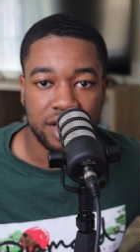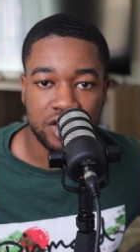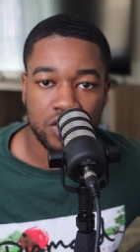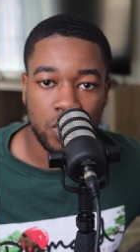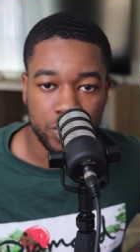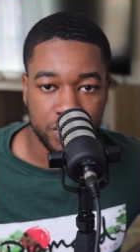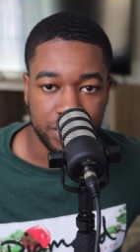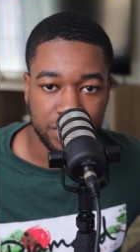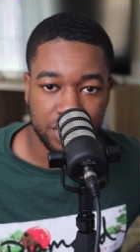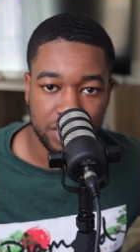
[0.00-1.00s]

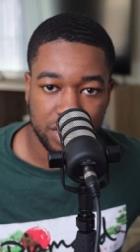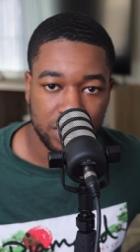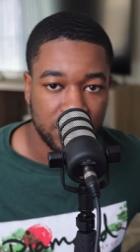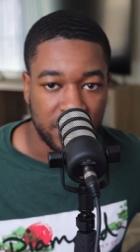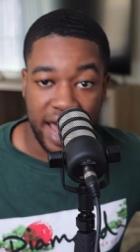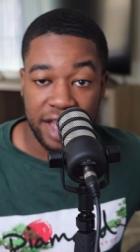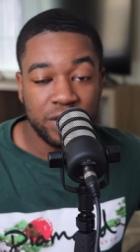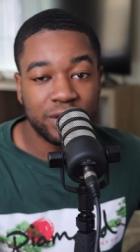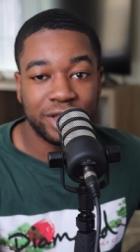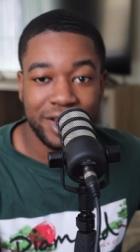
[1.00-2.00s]
soldiers and
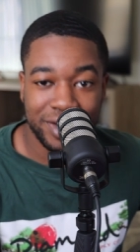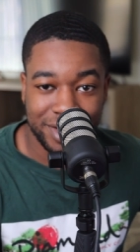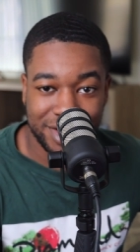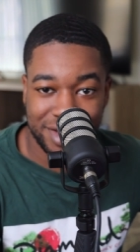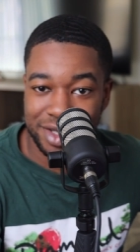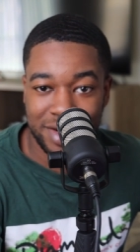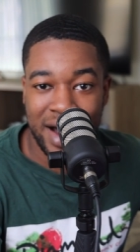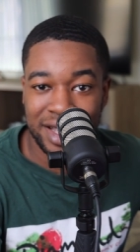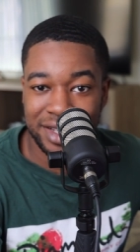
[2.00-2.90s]
your leaders, your squad